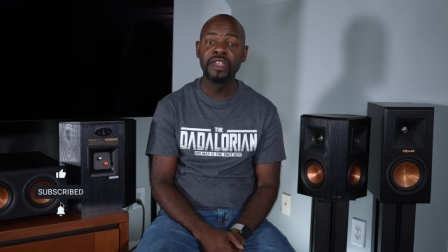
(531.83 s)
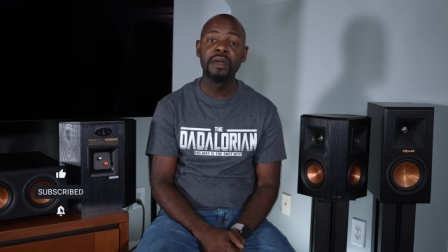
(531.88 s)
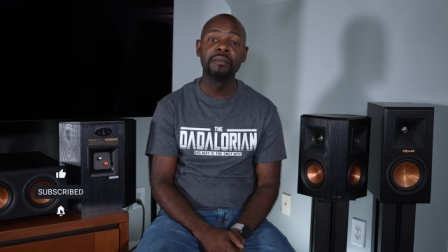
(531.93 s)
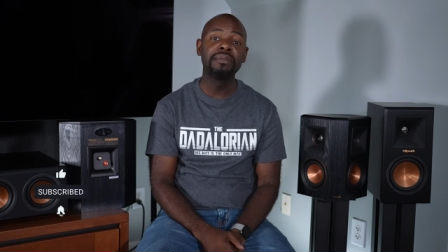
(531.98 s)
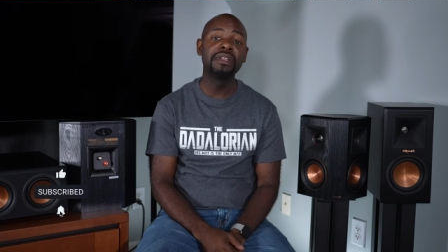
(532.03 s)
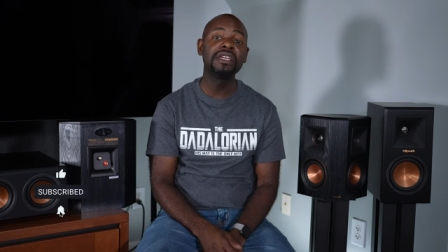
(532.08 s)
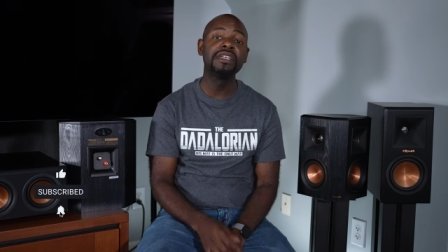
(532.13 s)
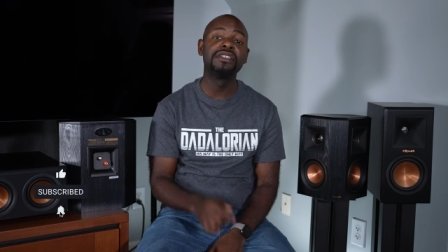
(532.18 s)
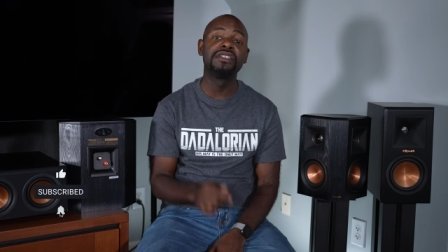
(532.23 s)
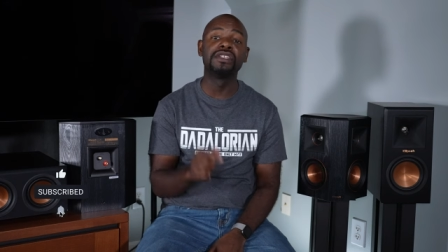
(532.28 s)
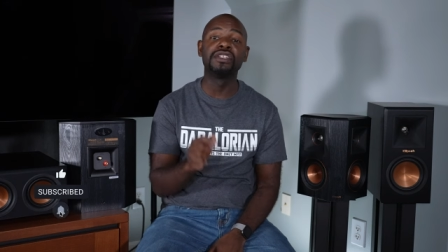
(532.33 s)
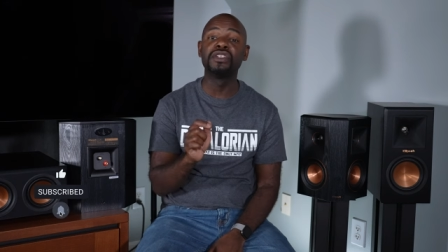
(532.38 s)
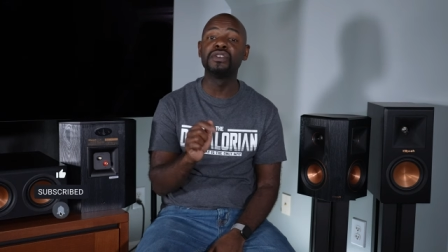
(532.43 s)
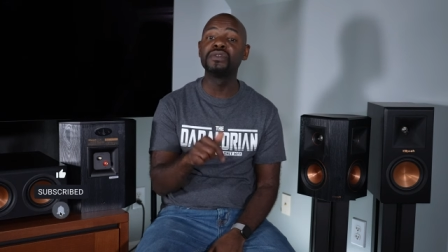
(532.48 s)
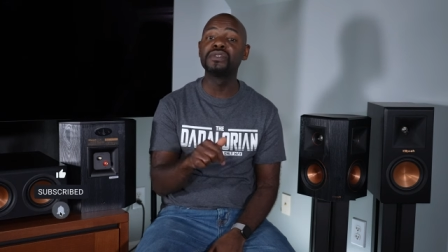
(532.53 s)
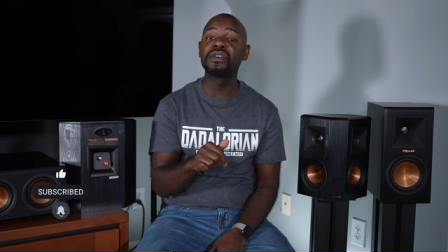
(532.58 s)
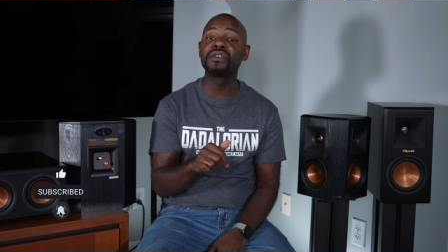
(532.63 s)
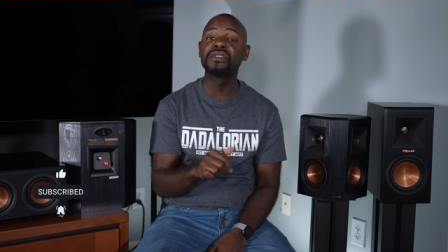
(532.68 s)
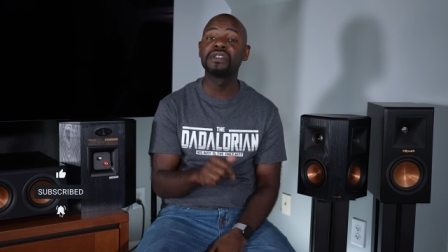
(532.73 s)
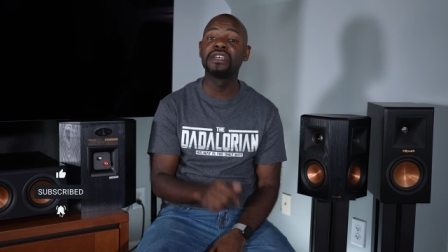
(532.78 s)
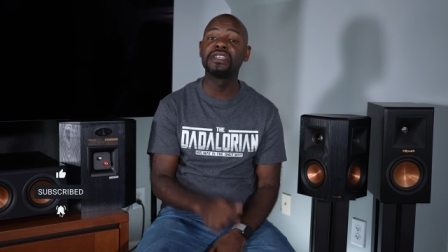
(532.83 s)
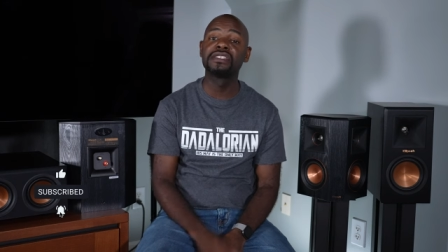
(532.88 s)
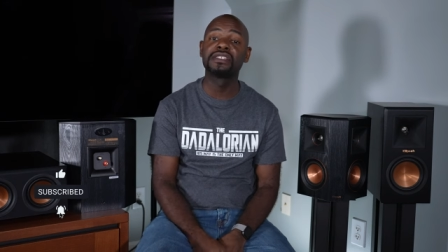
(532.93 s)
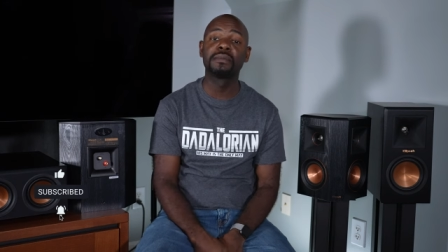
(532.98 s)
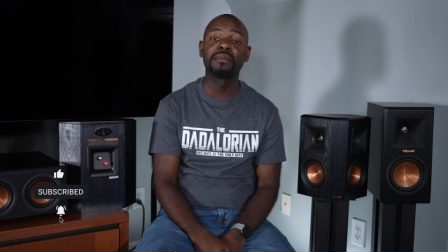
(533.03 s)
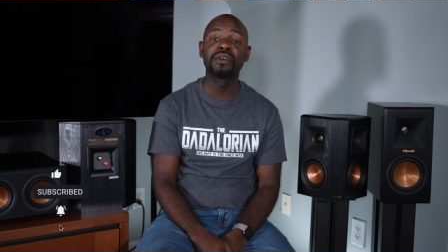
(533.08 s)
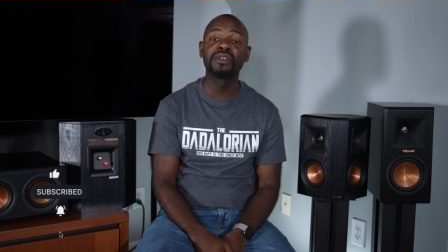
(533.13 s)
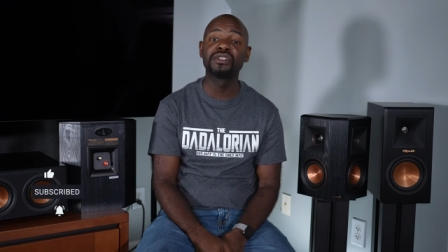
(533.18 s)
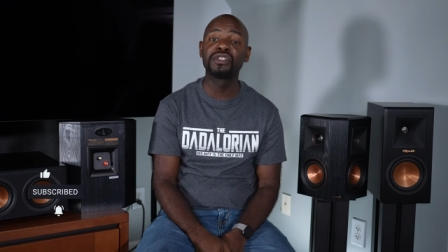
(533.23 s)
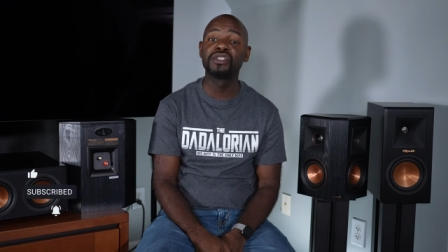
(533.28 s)
Please use those links to
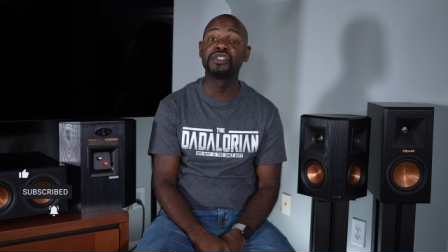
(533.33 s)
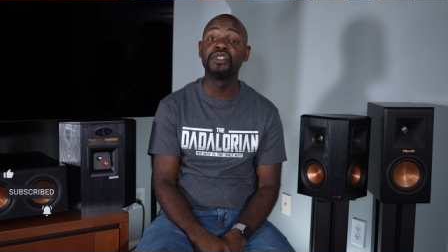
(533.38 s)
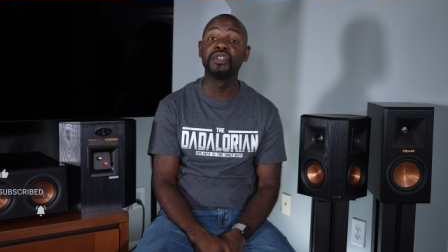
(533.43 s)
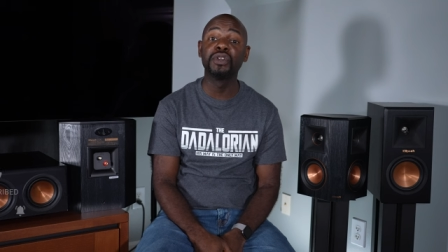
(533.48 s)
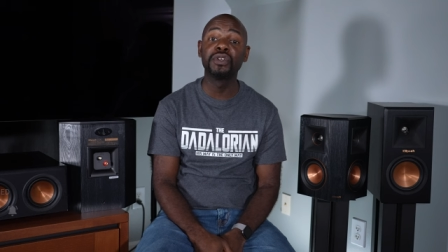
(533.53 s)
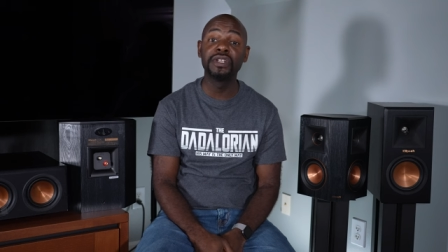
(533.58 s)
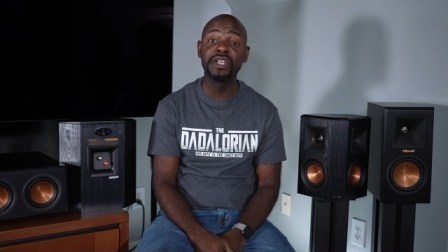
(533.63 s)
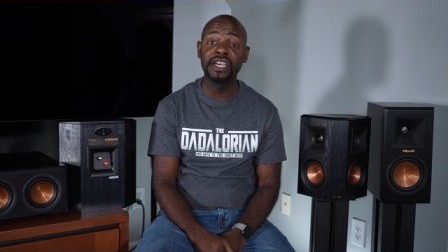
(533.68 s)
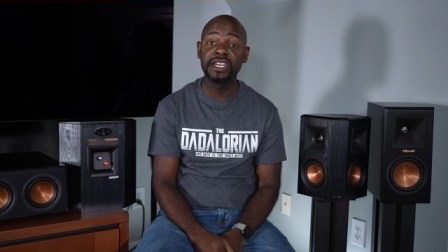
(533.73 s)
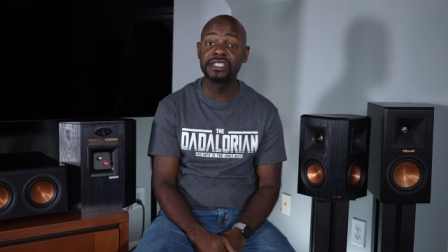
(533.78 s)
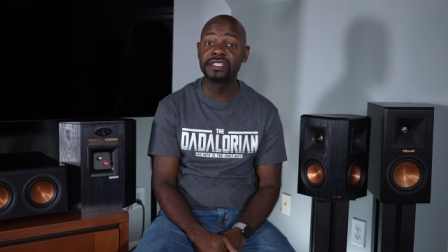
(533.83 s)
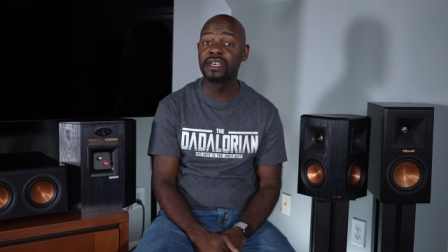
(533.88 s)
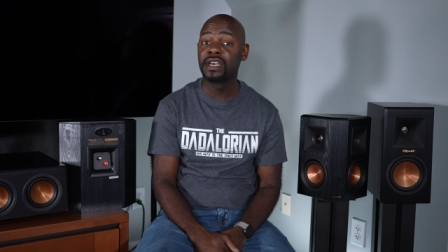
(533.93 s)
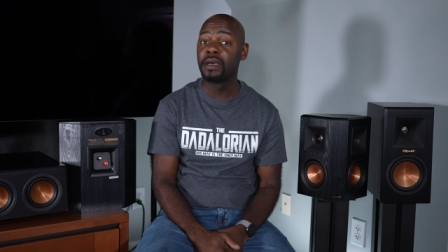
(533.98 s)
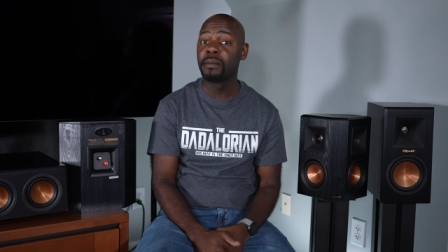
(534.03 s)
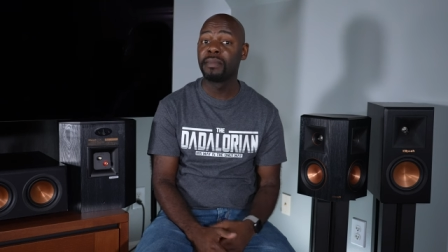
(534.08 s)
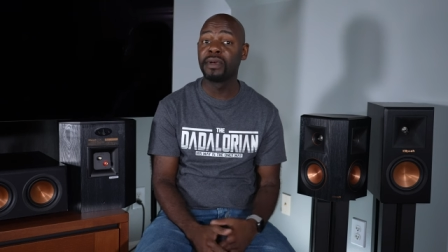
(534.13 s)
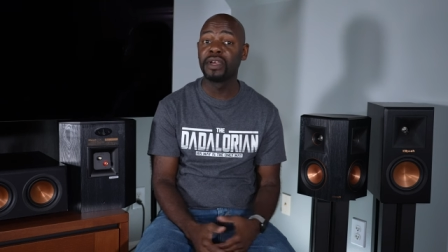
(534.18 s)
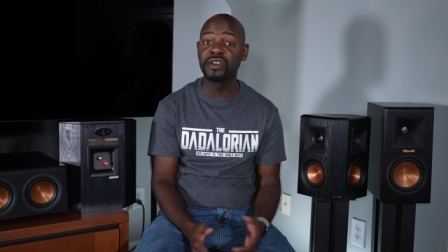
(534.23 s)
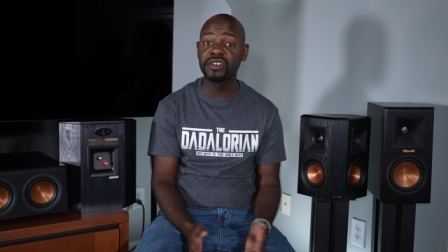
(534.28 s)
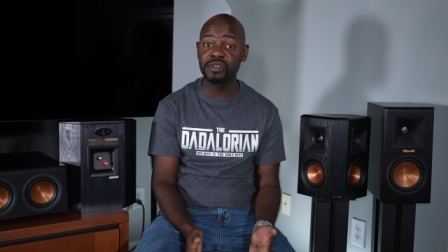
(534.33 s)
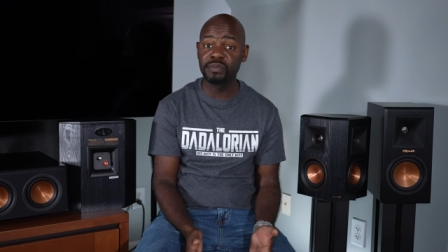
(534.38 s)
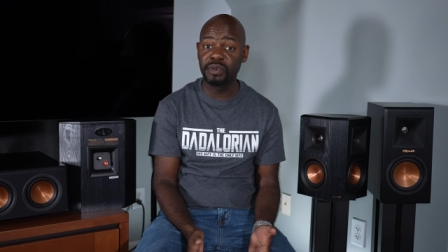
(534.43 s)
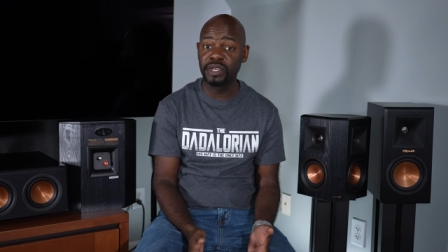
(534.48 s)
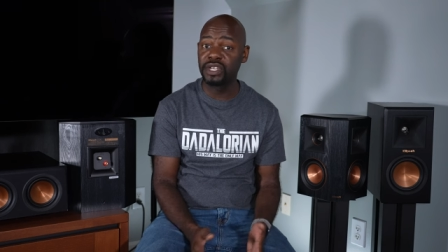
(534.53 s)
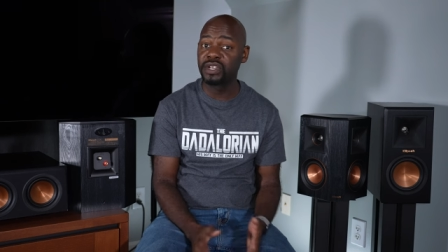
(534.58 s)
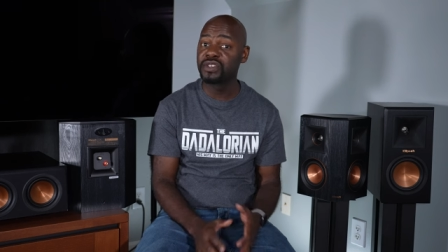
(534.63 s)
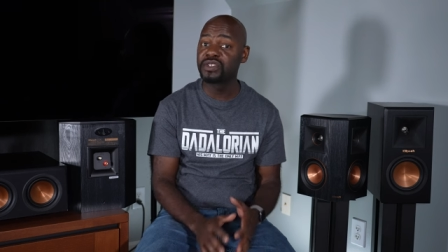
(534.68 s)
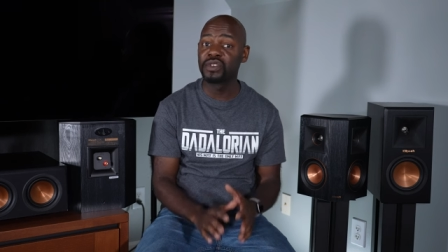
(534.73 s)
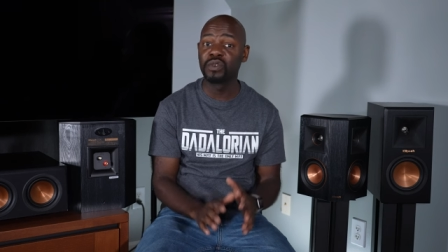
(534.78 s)
purchase your next pair of
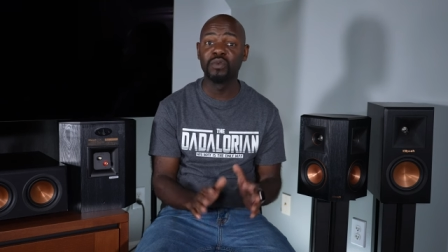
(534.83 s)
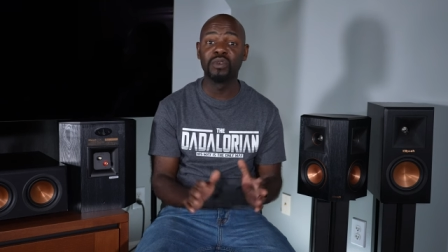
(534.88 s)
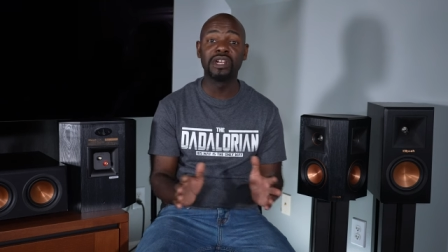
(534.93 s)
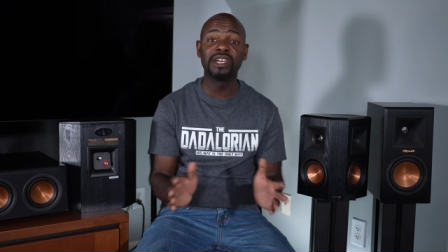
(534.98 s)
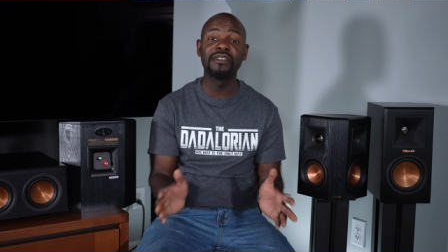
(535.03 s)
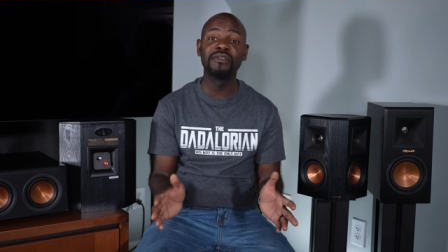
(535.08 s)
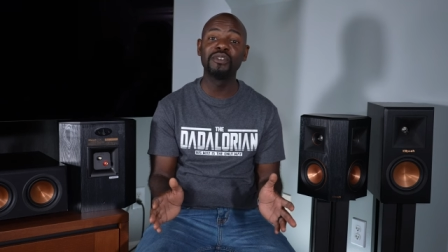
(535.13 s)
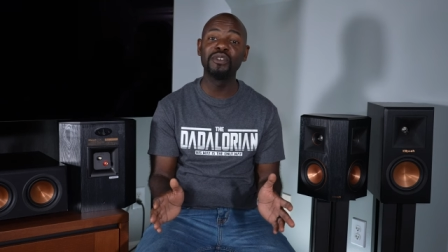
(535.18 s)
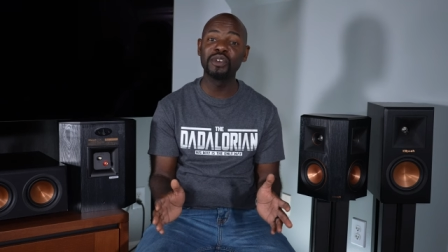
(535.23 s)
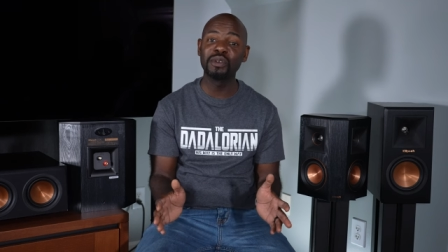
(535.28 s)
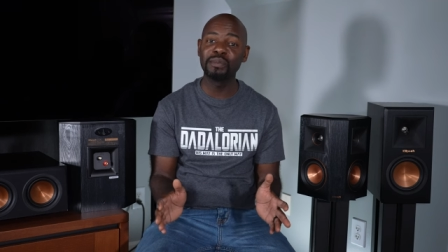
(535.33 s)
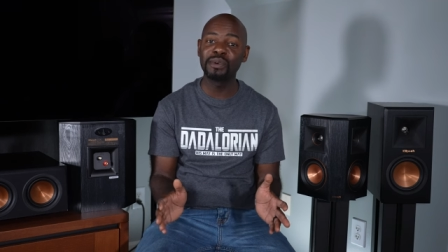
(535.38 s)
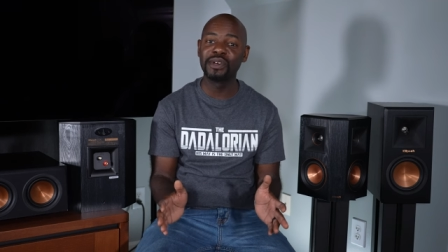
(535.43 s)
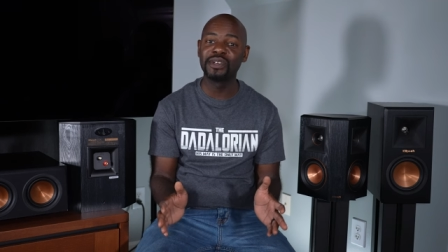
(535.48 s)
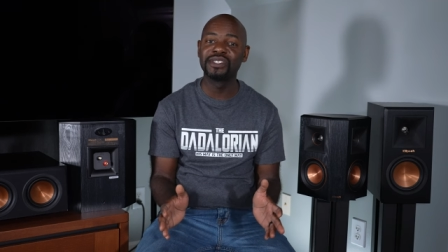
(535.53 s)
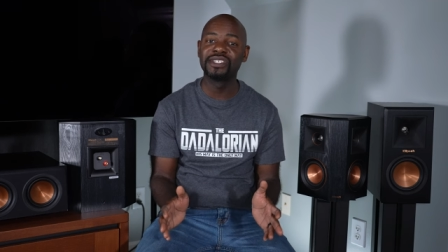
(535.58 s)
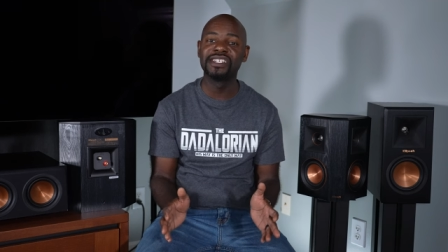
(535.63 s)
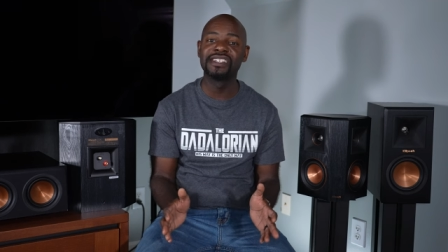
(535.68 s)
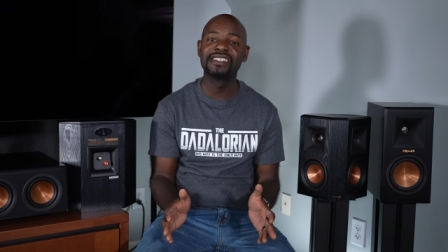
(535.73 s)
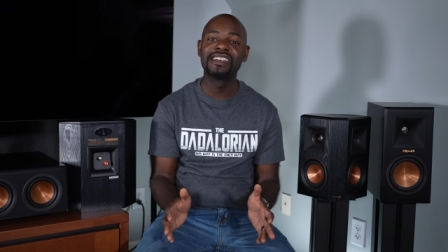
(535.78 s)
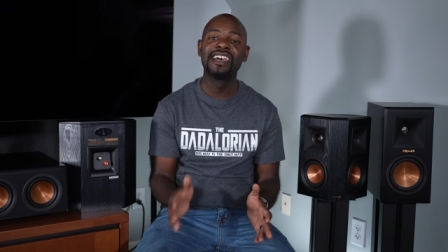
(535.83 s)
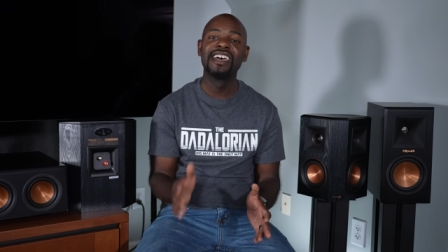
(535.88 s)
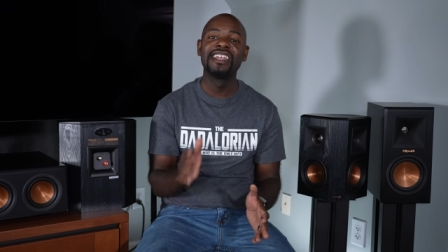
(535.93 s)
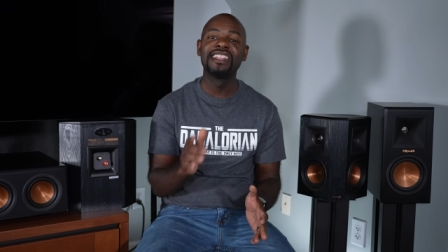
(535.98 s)
speakers or whatever you want to purchase.